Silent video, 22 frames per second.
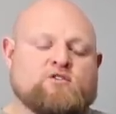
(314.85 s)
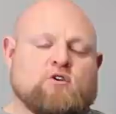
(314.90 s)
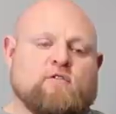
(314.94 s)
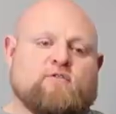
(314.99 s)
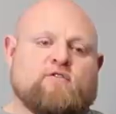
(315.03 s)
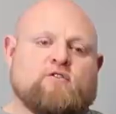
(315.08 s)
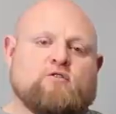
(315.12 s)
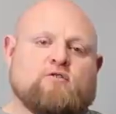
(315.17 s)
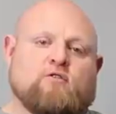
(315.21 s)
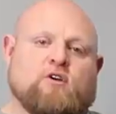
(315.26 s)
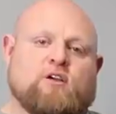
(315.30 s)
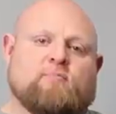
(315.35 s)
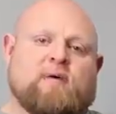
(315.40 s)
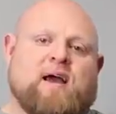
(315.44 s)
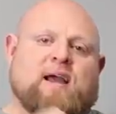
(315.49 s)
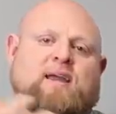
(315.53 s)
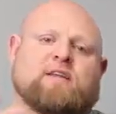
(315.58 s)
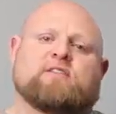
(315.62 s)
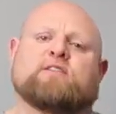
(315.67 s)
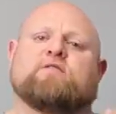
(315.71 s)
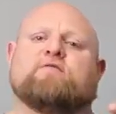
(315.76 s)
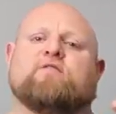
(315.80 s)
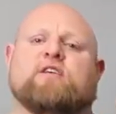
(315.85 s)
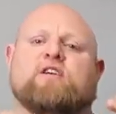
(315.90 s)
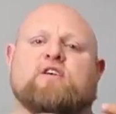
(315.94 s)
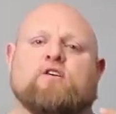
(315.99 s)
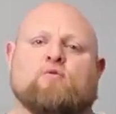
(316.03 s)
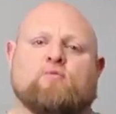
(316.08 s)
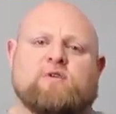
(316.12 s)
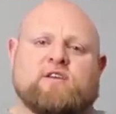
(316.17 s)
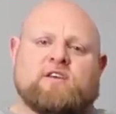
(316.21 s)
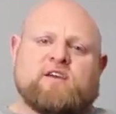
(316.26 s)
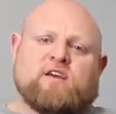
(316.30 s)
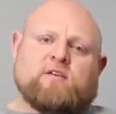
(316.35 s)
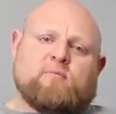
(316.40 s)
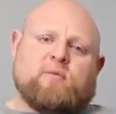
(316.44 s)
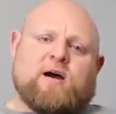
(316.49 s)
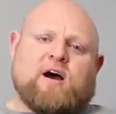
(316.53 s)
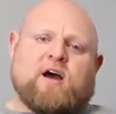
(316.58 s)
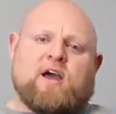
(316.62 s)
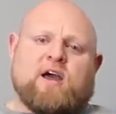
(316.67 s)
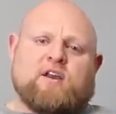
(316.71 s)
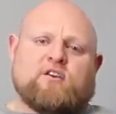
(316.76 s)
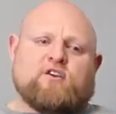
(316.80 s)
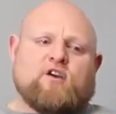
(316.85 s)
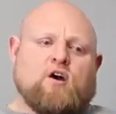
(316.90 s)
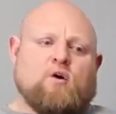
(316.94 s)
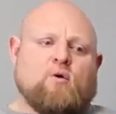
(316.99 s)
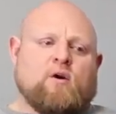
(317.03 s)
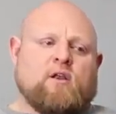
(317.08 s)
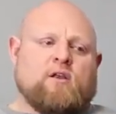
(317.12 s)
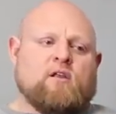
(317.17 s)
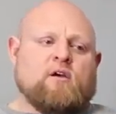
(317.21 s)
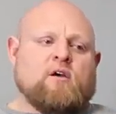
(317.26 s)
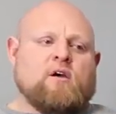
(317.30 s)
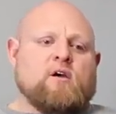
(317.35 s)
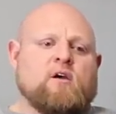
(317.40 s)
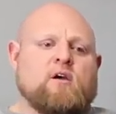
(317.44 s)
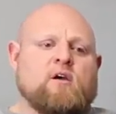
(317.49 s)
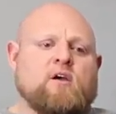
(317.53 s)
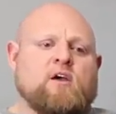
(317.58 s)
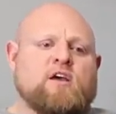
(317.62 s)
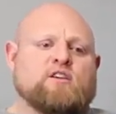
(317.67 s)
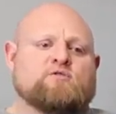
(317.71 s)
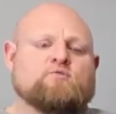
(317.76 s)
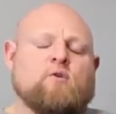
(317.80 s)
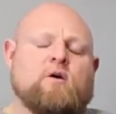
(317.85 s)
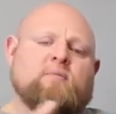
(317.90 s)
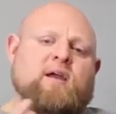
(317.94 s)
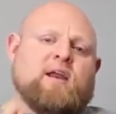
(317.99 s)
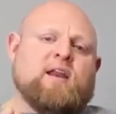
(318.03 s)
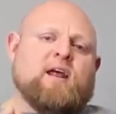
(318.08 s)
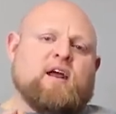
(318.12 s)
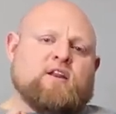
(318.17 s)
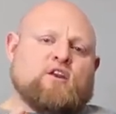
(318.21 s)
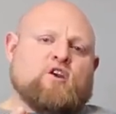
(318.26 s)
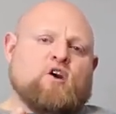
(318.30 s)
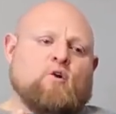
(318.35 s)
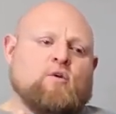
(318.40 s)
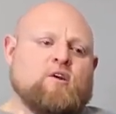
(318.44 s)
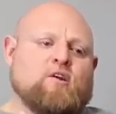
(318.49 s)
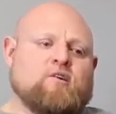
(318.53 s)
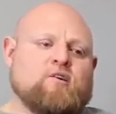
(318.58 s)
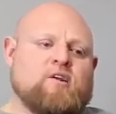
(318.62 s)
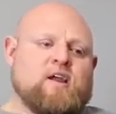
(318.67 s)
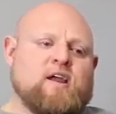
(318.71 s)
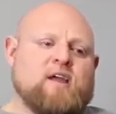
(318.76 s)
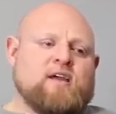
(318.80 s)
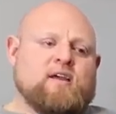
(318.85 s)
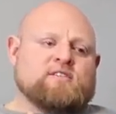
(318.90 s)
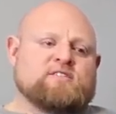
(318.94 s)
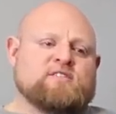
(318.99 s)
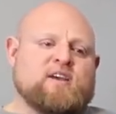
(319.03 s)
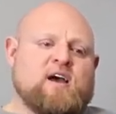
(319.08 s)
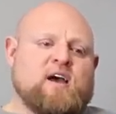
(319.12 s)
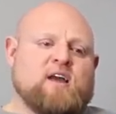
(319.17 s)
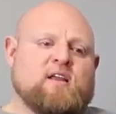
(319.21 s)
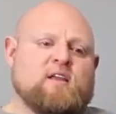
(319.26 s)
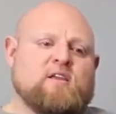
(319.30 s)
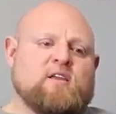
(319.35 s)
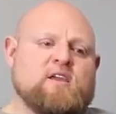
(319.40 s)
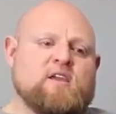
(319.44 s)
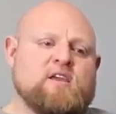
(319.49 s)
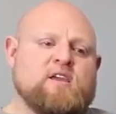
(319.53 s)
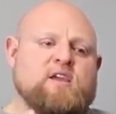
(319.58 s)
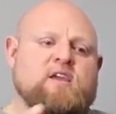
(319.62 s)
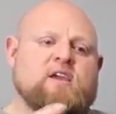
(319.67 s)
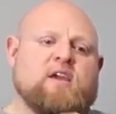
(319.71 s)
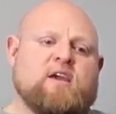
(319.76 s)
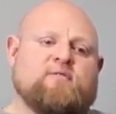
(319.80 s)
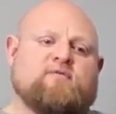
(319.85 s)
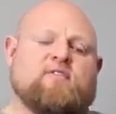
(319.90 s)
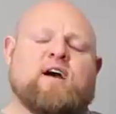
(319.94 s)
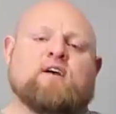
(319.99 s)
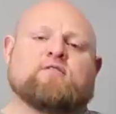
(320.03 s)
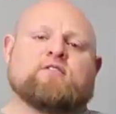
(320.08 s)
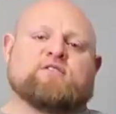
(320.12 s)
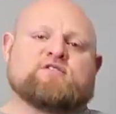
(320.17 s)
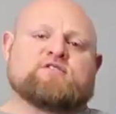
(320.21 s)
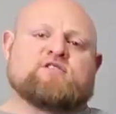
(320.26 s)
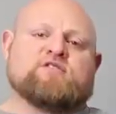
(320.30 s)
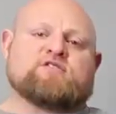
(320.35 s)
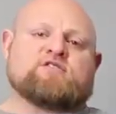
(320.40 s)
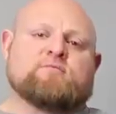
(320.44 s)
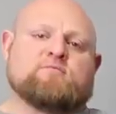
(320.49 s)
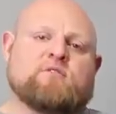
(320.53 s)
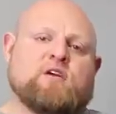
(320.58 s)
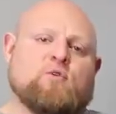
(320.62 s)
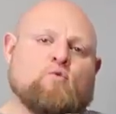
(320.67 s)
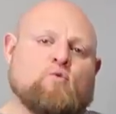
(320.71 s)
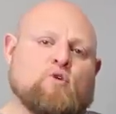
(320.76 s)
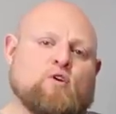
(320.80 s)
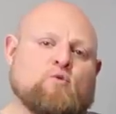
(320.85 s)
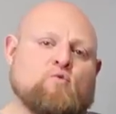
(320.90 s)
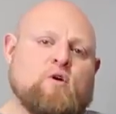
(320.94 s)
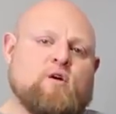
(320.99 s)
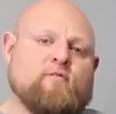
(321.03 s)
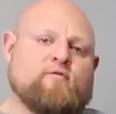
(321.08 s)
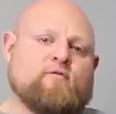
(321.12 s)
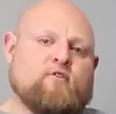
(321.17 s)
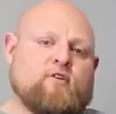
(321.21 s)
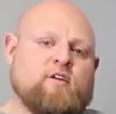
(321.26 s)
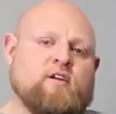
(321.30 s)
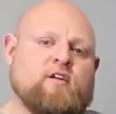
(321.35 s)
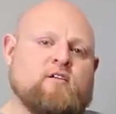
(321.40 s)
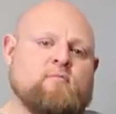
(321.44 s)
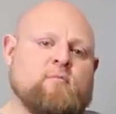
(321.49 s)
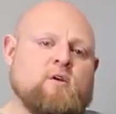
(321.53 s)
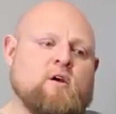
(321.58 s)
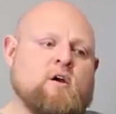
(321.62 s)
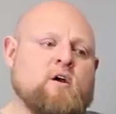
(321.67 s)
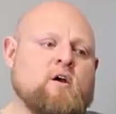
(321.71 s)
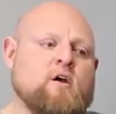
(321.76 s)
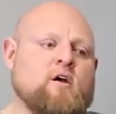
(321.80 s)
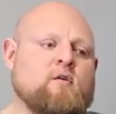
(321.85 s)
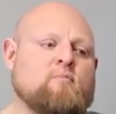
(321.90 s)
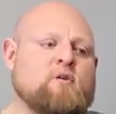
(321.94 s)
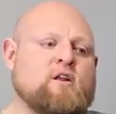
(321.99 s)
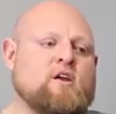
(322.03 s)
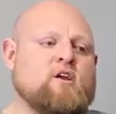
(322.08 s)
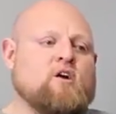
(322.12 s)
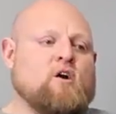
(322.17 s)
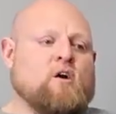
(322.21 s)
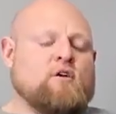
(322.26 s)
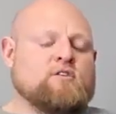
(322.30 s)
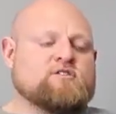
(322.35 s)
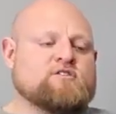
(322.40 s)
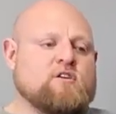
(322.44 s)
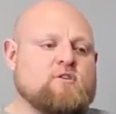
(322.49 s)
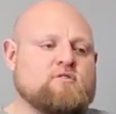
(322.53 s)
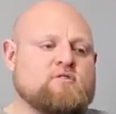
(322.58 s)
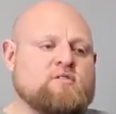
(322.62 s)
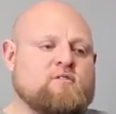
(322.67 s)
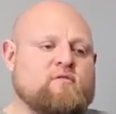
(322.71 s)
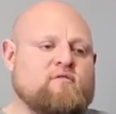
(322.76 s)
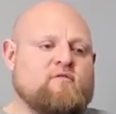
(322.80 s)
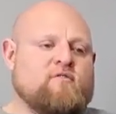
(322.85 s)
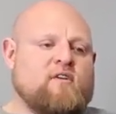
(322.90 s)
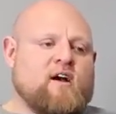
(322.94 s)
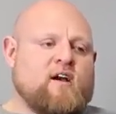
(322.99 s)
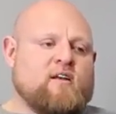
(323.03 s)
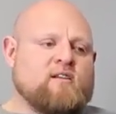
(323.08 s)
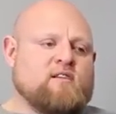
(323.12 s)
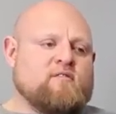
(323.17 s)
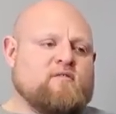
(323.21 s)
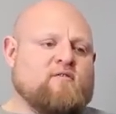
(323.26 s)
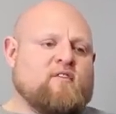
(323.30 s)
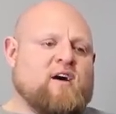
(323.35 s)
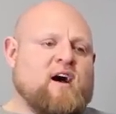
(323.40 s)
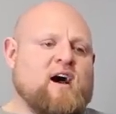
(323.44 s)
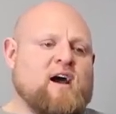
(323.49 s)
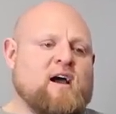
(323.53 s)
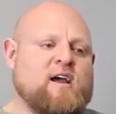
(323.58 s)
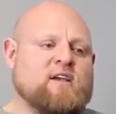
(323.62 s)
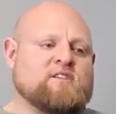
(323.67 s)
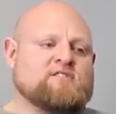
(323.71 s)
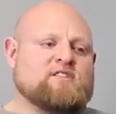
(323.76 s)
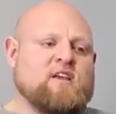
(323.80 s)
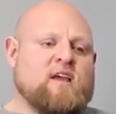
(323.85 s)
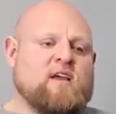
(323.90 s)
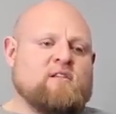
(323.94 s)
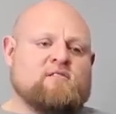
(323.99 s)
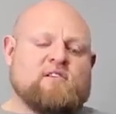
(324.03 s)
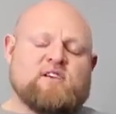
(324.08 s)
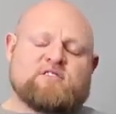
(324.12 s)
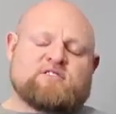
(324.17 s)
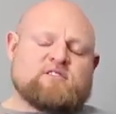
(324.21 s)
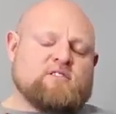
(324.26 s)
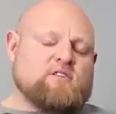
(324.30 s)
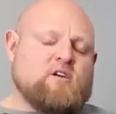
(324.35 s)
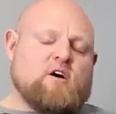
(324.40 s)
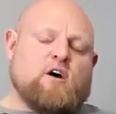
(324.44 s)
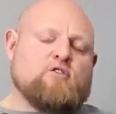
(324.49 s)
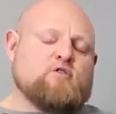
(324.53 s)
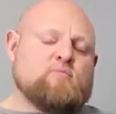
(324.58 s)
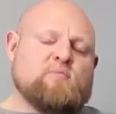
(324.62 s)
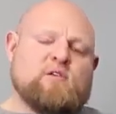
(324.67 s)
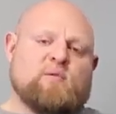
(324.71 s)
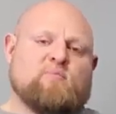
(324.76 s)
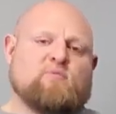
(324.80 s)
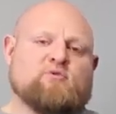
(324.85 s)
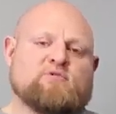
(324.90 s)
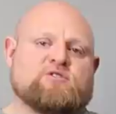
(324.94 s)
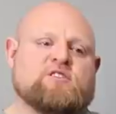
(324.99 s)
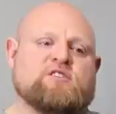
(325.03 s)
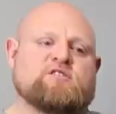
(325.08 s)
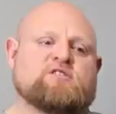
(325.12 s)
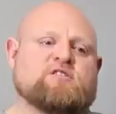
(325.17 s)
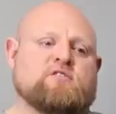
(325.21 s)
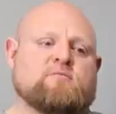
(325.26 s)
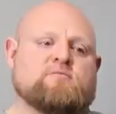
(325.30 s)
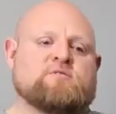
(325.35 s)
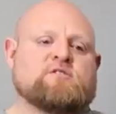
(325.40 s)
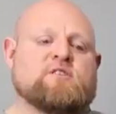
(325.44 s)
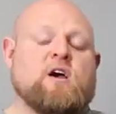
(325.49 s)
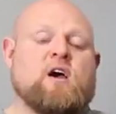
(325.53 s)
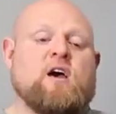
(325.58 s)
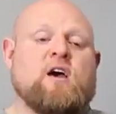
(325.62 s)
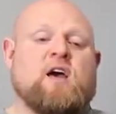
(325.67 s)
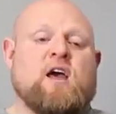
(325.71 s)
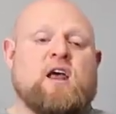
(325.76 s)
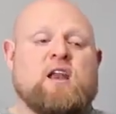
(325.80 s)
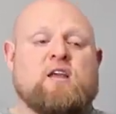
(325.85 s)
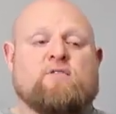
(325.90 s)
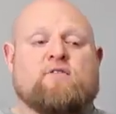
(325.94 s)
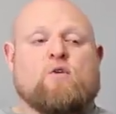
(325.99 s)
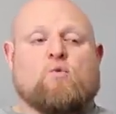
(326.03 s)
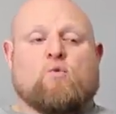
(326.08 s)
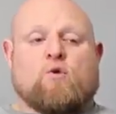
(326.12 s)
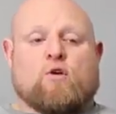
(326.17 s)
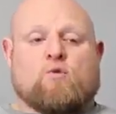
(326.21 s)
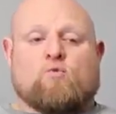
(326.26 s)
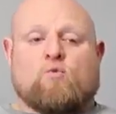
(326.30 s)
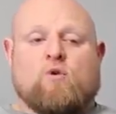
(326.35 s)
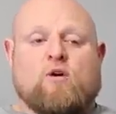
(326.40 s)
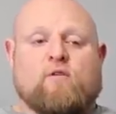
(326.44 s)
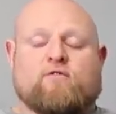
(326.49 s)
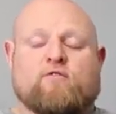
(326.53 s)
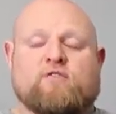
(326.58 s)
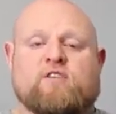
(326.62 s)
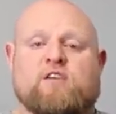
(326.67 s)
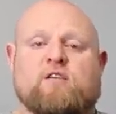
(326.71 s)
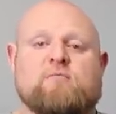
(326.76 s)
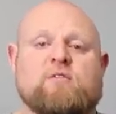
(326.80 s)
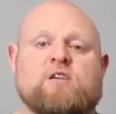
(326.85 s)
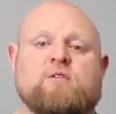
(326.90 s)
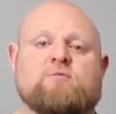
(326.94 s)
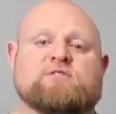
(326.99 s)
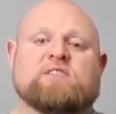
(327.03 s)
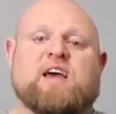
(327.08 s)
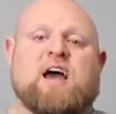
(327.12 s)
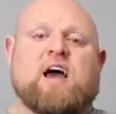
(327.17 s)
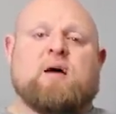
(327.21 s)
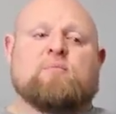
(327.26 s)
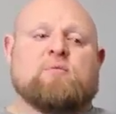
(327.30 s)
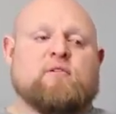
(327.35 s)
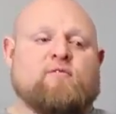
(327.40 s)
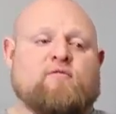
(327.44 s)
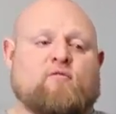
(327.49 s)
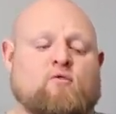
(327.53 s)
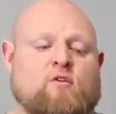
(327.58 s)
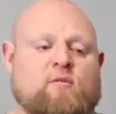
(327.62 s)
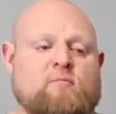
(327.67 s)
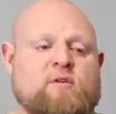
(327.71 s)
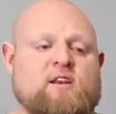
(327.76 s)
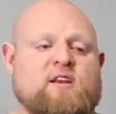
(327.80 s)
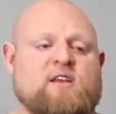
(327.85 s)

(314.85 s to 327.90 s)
So if you look back at the video we did about Ed Cohen, is what made Ed Cohen great is that he found a system that worked well for him, but he also devised and listened to other people's systems, and if it worked well for them, he was happy for them.